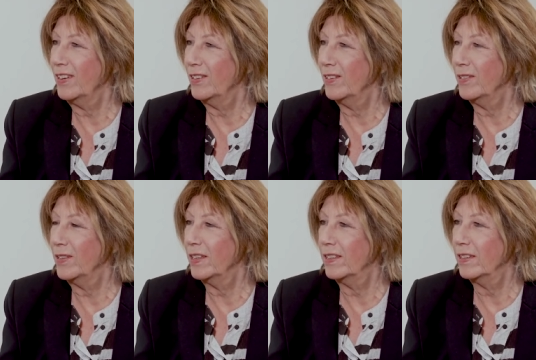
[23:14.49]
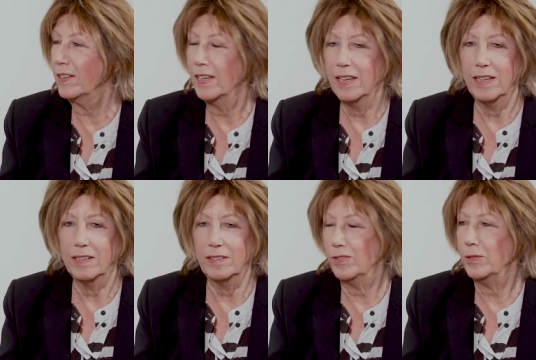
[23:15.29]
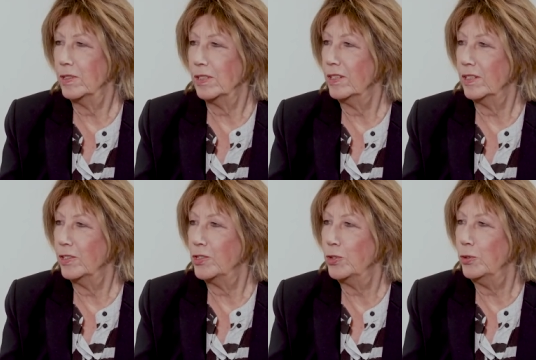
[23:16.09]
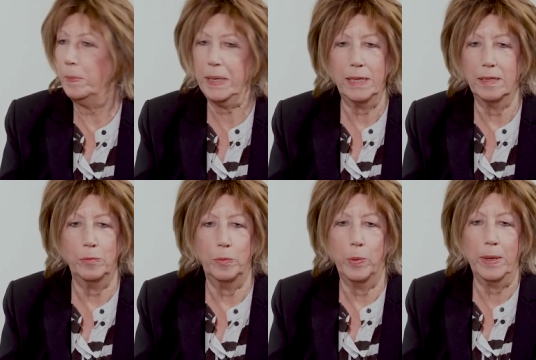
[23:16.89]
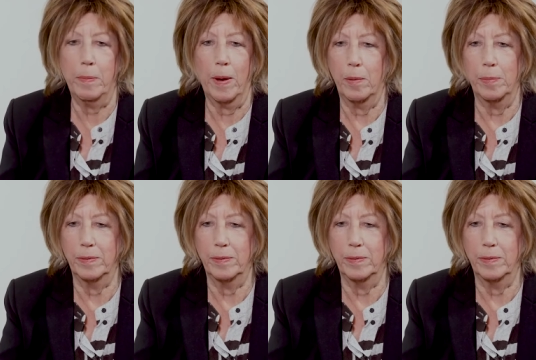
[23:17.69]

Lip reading: you know, the shoo be and wee wop.